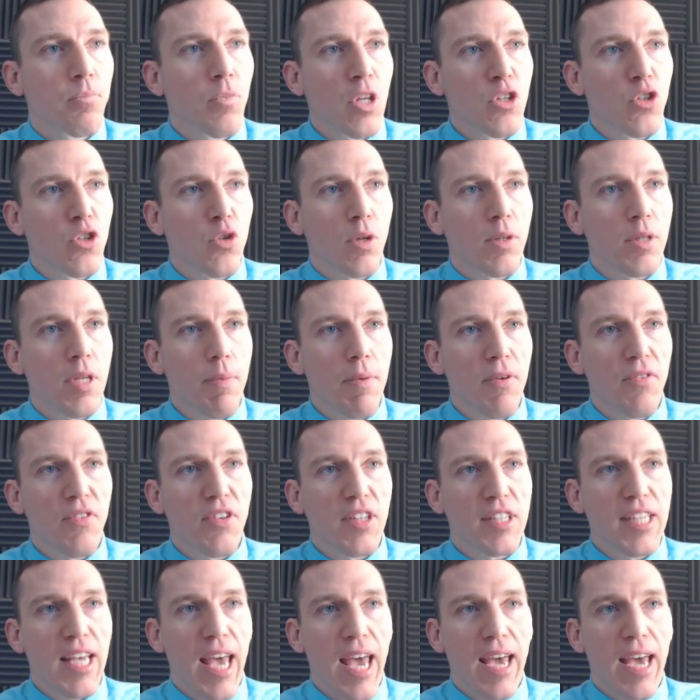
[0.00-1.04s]
So what type of
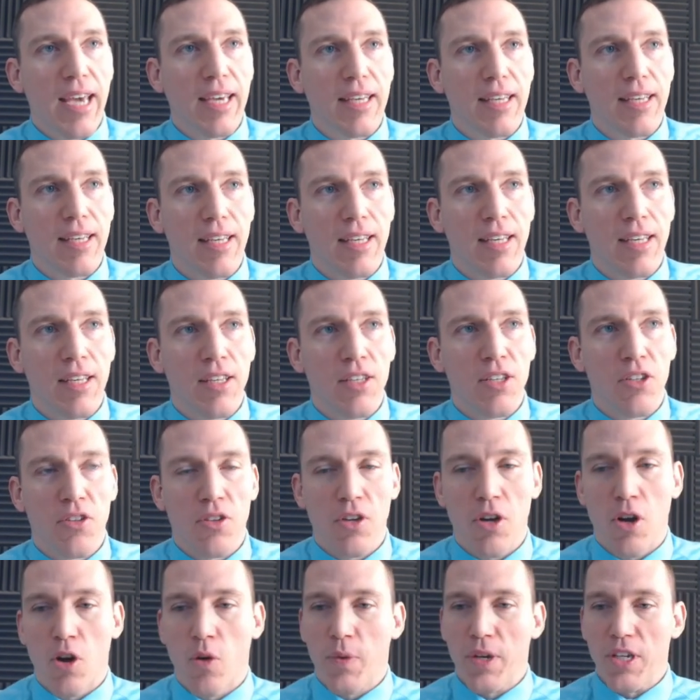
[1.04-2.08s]
attack is,
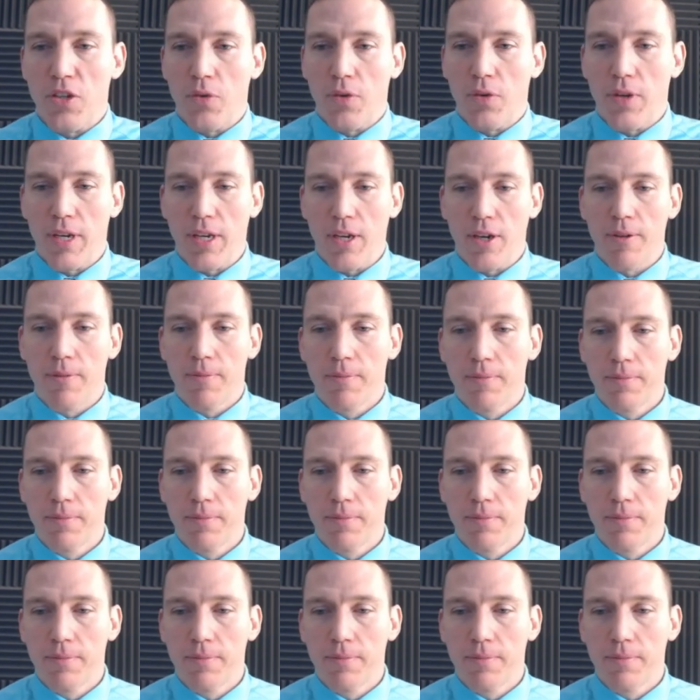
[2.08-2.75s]
are we doing here?